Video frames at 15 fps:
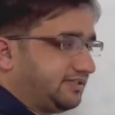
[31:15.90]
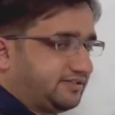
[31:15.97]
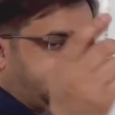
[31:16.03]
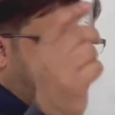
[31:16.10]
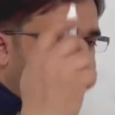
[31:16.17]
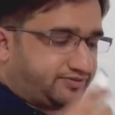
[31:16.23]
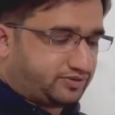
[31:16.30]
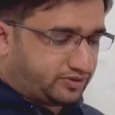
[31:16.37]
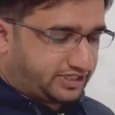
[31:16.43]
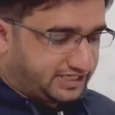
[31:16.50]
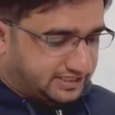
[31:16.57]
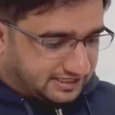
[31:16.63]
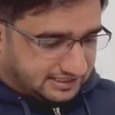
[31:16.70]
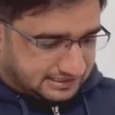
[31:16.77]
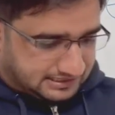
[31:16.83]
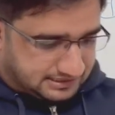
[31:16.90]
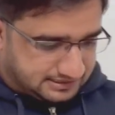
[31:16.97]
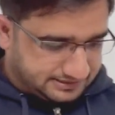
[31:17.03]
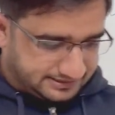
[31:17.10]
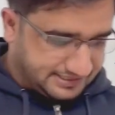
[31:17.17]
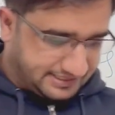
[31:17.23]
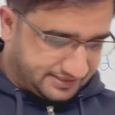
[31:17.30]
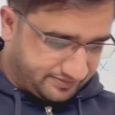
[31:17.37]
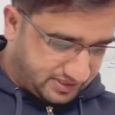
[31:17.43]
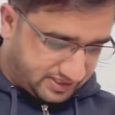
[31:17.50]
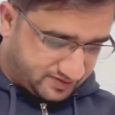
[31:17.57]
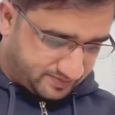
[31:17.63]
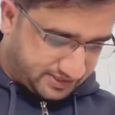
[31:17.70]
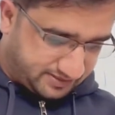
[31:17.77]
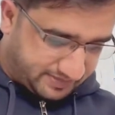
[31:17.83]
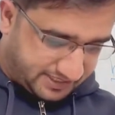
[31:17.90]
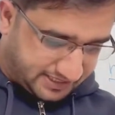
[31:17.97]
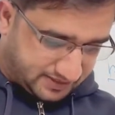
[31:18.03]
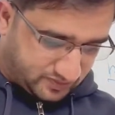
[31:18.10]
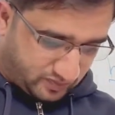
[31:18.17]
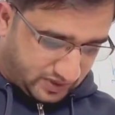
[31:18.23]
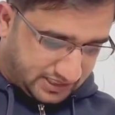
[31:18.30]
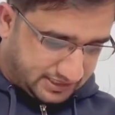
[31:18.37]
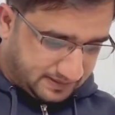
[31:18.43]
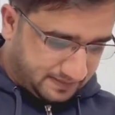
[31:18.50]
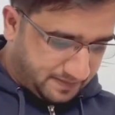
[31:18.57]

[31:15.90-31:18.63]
if you recall the advanced mathematics 1,